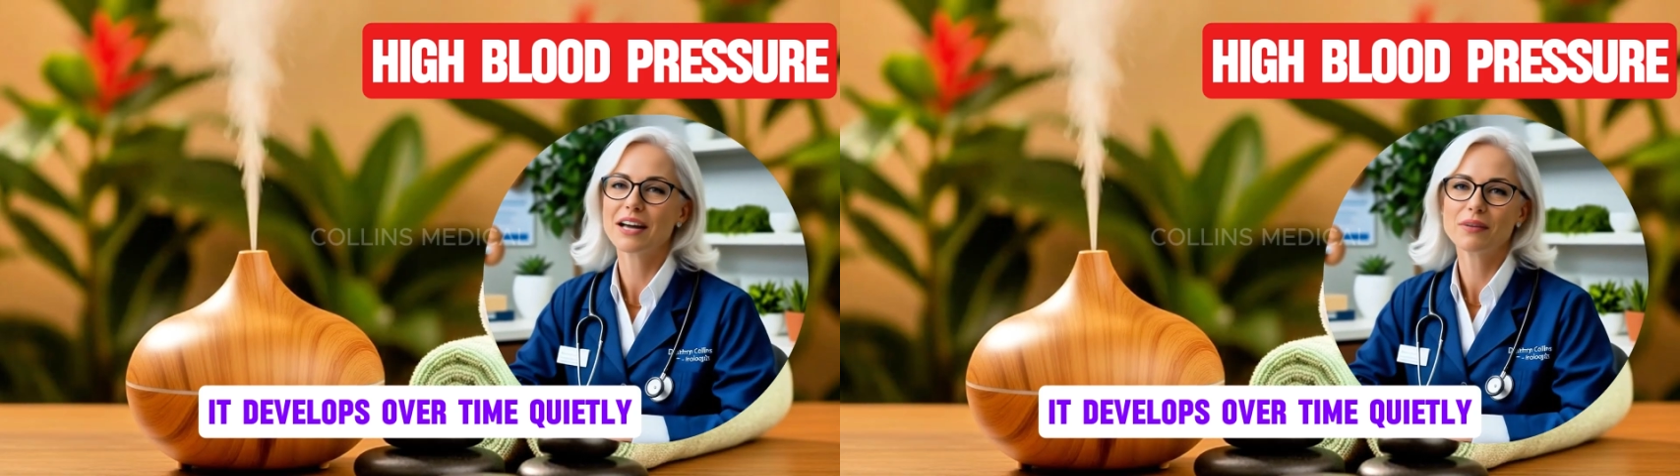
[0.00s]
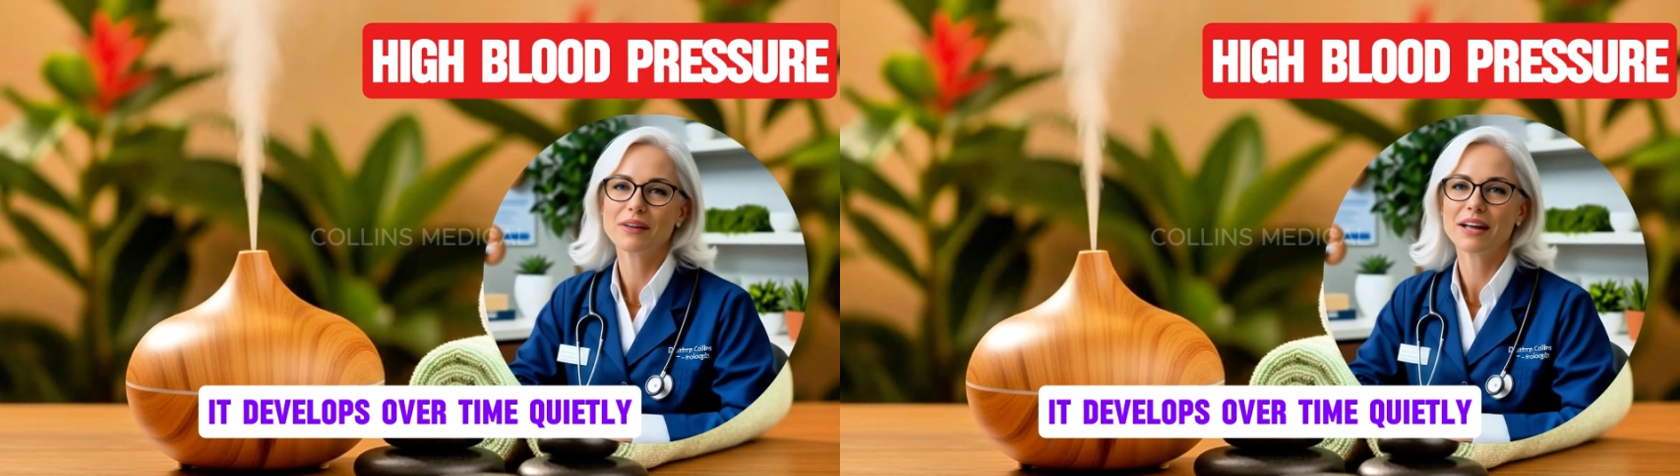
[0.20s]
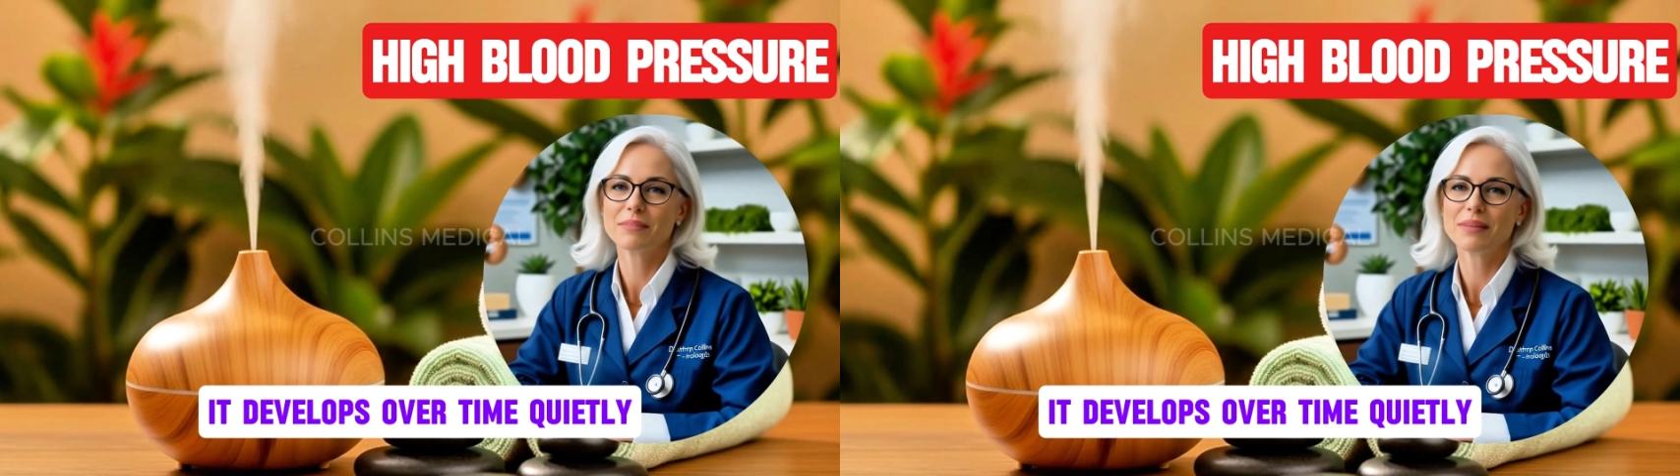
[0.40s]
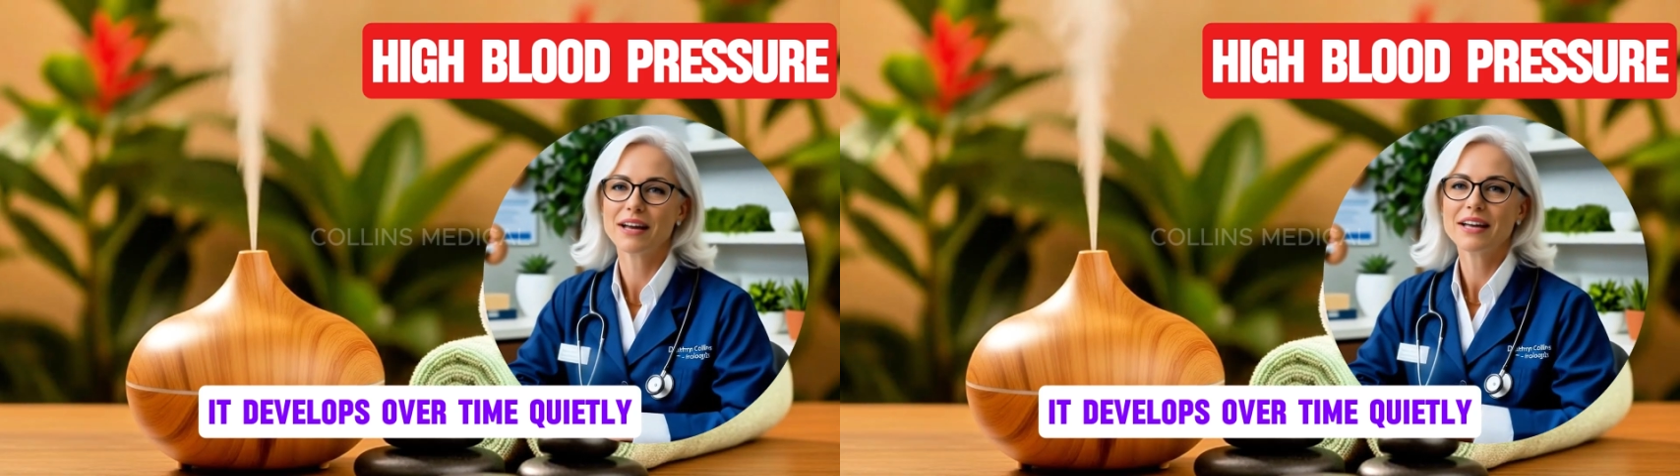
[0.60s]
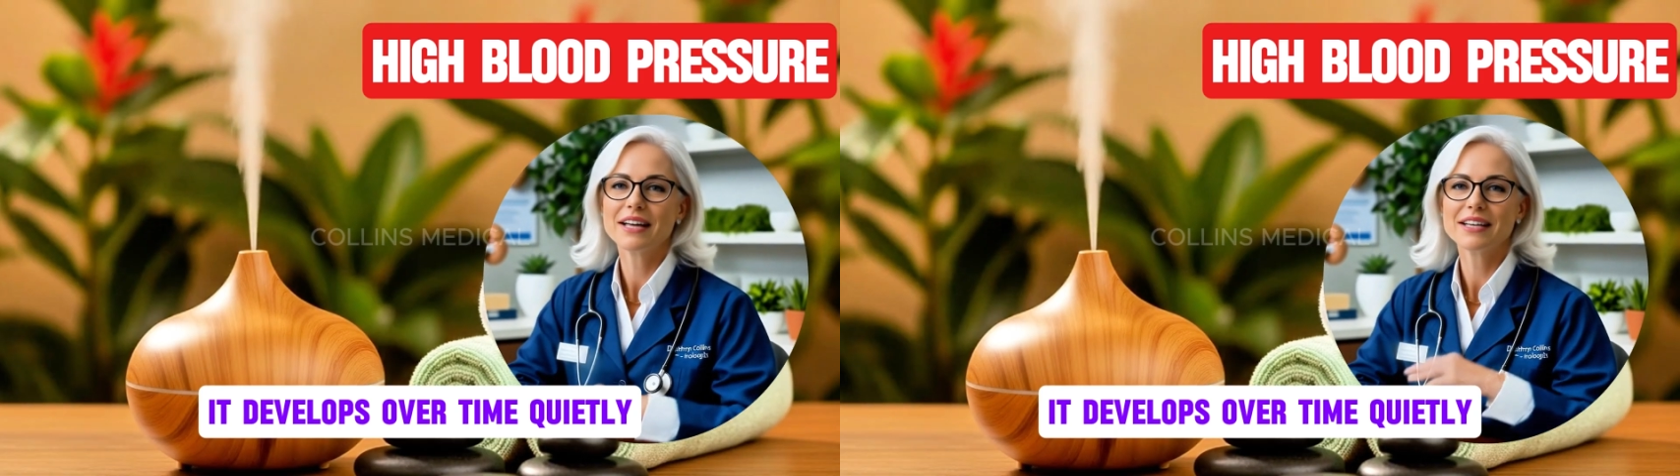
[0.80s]
time,
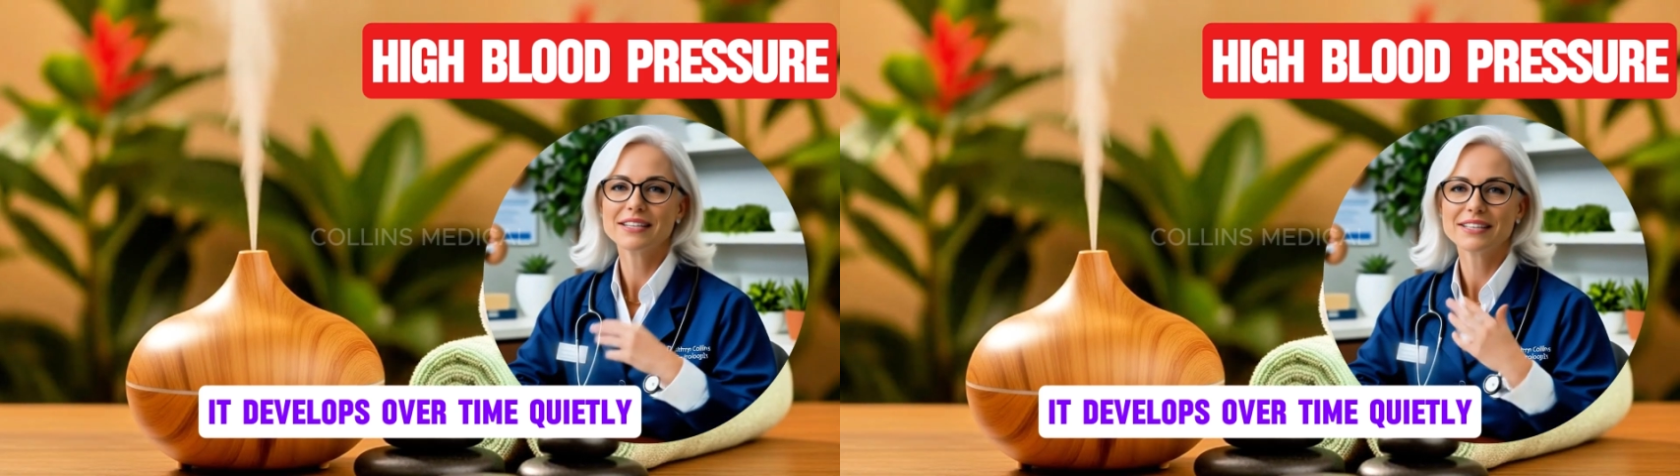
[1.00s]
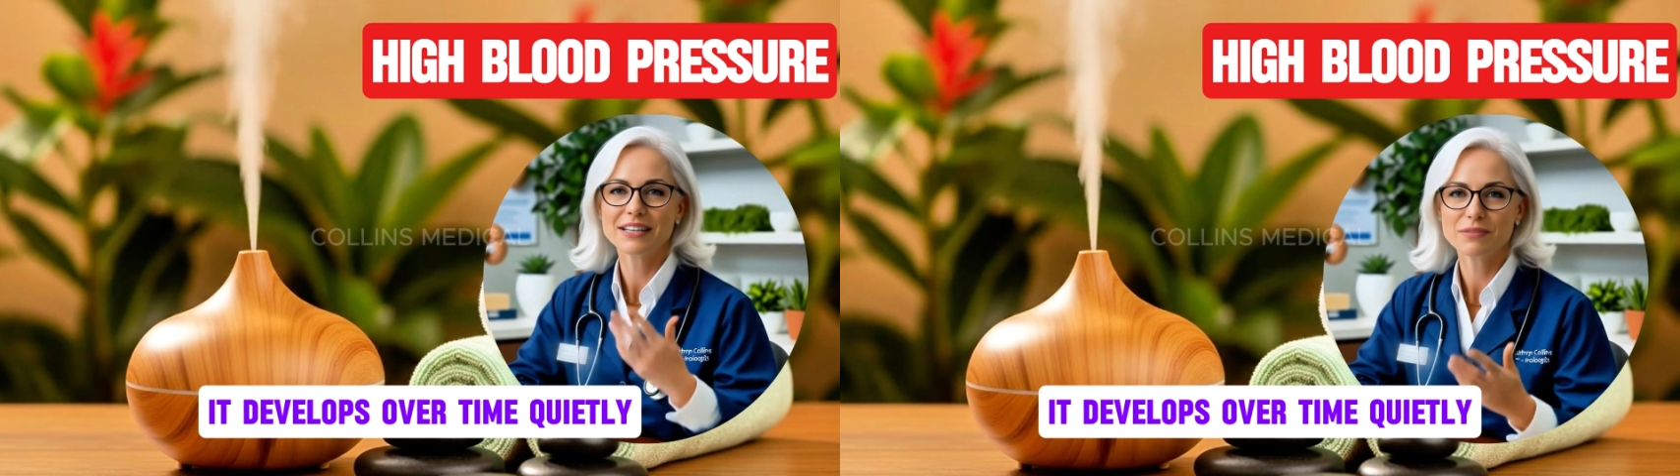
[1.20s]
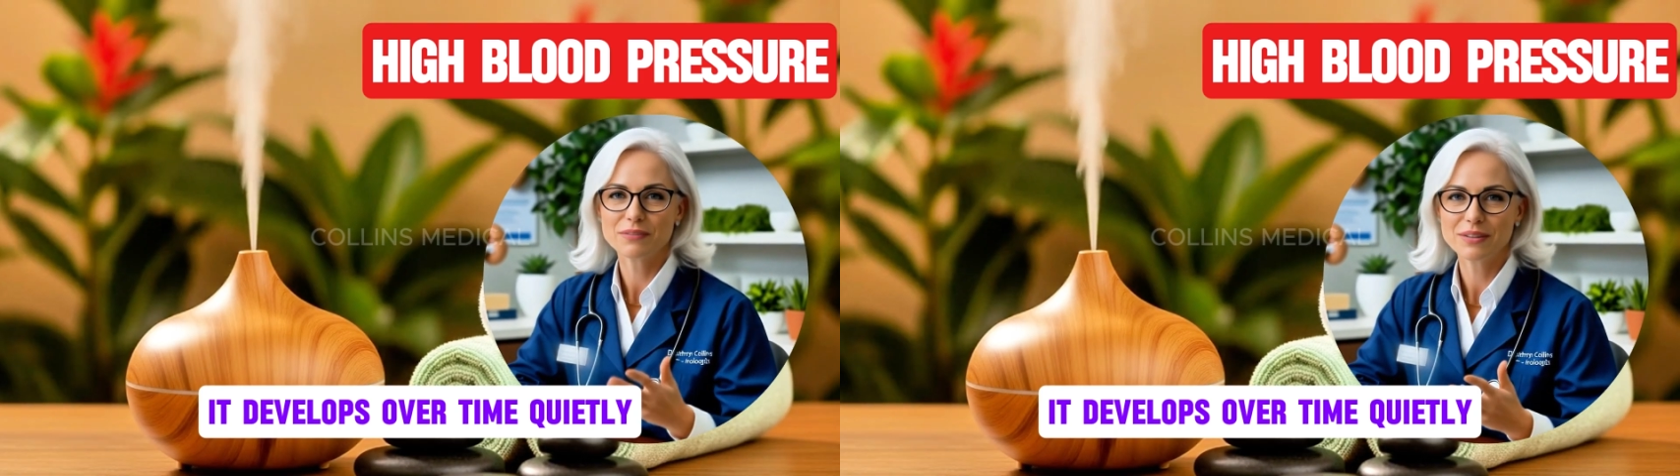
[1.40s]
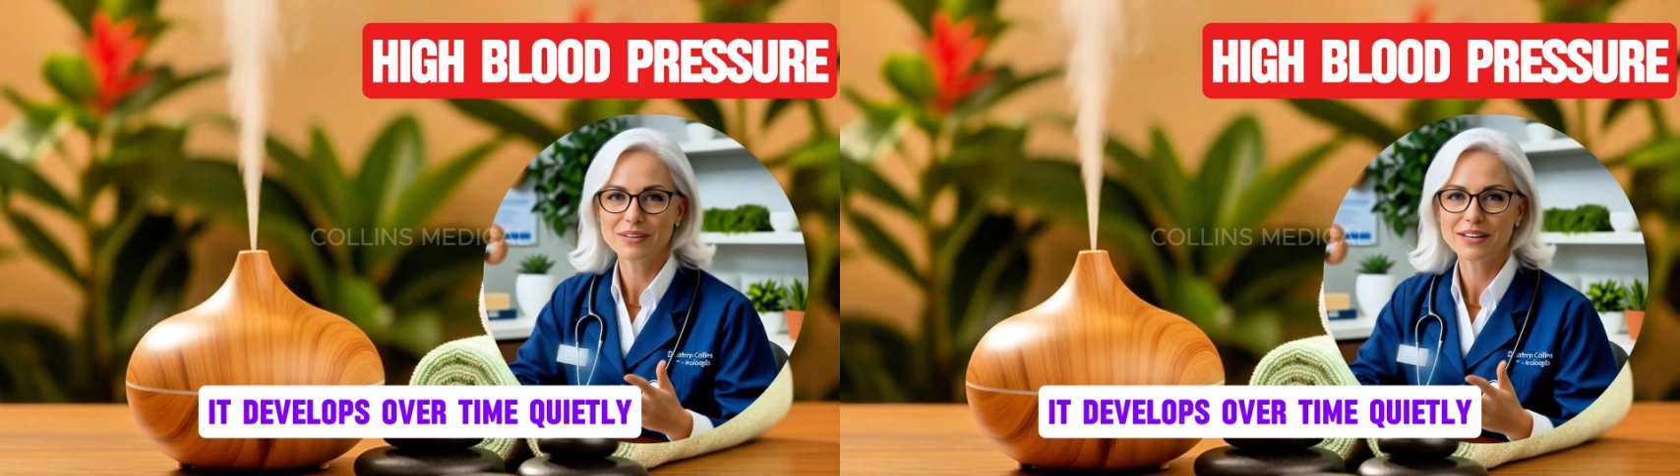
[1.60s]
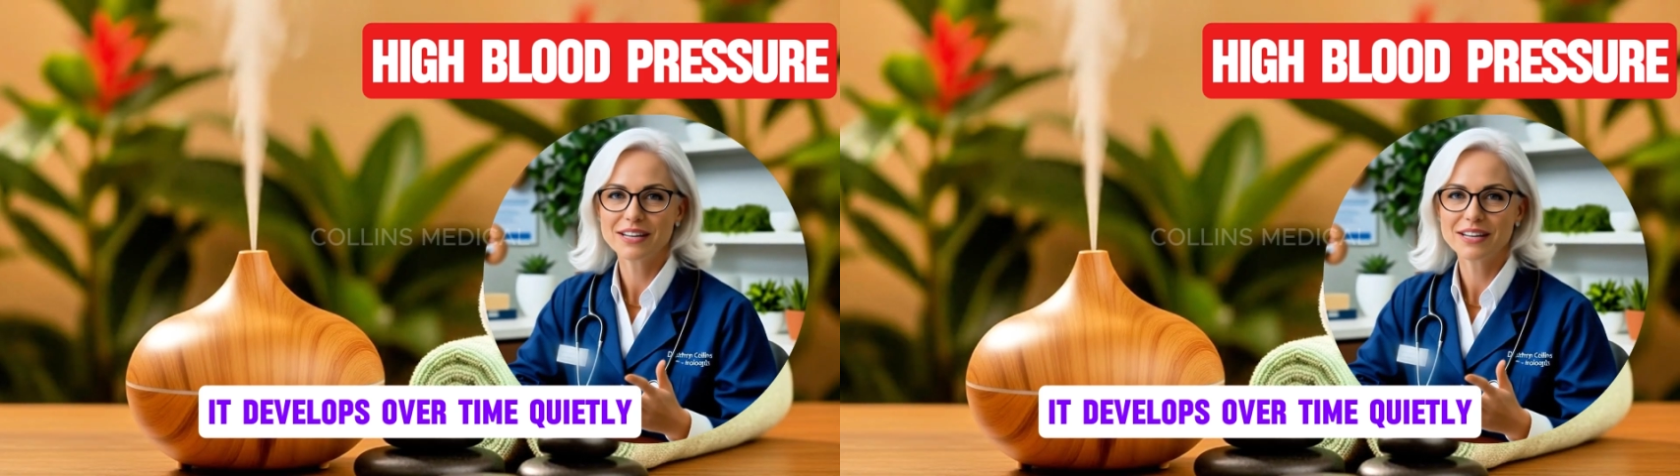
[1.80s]
quietly.